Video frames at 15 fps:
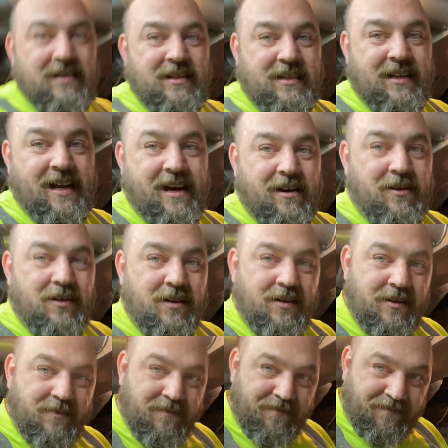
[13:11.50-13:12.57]
Now,
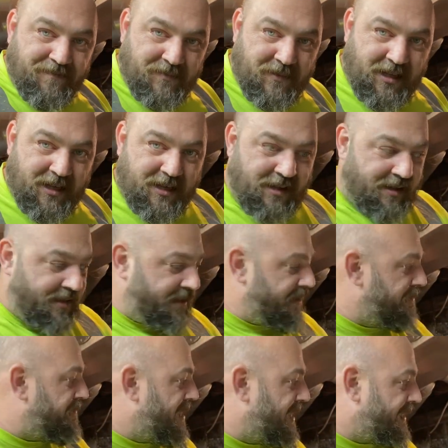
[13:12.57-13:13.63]

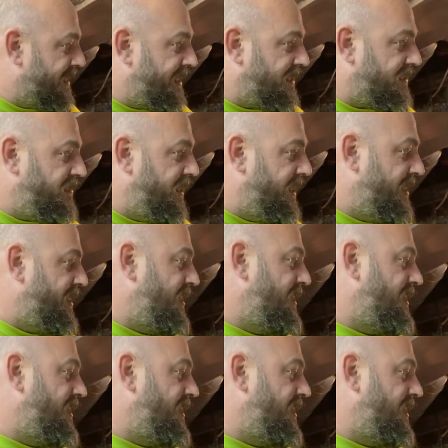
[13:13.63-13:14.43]
come back next week